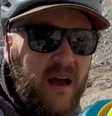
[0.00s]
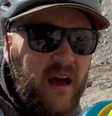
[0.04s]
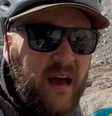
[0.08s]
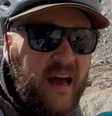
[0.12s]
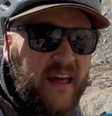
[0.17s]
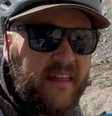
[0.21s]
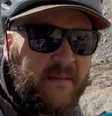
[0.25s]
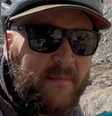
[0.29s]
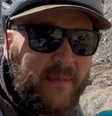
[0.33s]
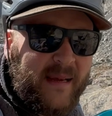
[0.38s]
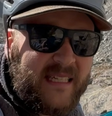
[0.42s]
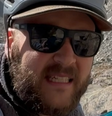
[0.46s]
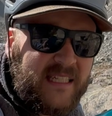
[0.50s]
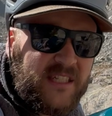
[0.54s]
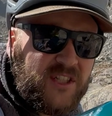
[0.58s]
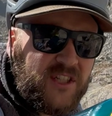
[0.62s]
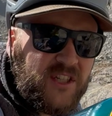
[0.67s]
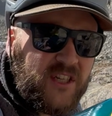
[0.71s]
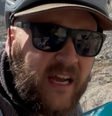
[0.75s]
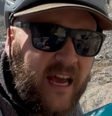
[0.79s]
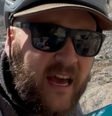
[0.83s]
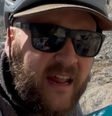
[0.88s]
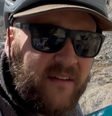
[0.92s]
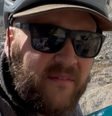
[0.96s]
I think my sister
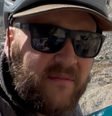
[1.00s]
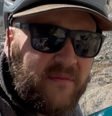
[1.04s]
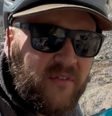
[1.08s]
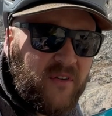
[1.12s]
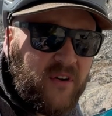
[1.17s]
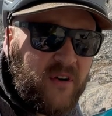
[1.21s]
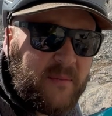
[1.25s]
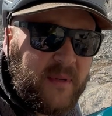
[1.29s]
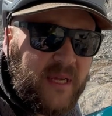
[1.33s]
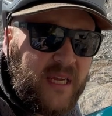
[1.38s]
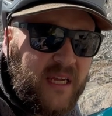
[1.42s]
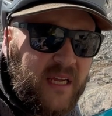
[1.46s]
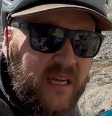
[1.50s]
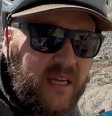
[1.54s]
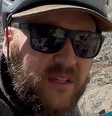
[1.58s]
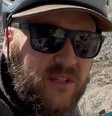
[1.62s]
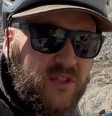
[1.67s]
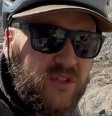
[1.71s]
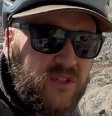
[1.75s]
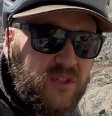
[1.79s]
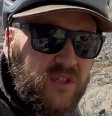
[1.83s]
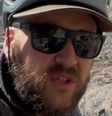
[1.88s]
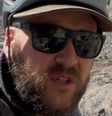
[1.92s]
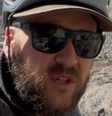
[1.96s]
got it for me
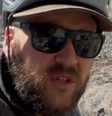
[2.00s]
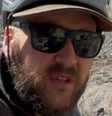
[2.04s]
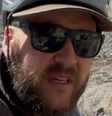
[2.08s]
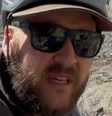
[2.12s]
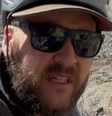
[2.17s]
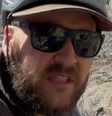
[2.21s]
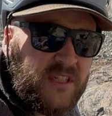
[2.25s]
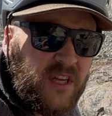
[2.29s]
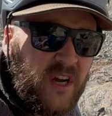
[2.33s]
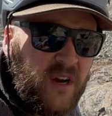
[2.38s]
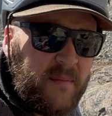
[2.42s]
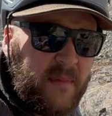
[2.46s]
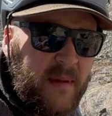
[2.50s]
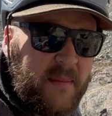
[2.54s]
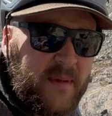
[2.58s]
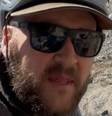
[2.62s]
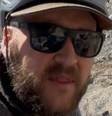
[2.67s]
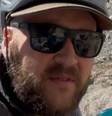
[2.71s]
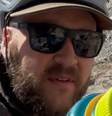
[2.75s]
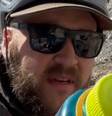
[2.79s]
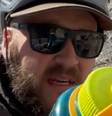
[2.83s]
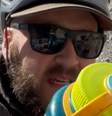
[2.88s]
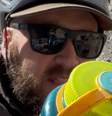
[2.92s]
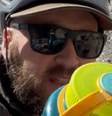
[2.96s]
2 years ago, maybe
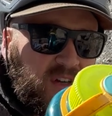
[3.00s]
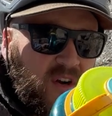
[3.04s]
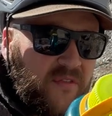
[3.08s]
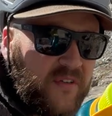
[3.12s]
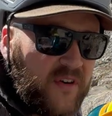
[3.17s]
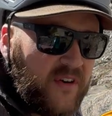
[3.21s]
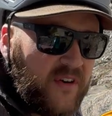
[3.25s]
3 years ago for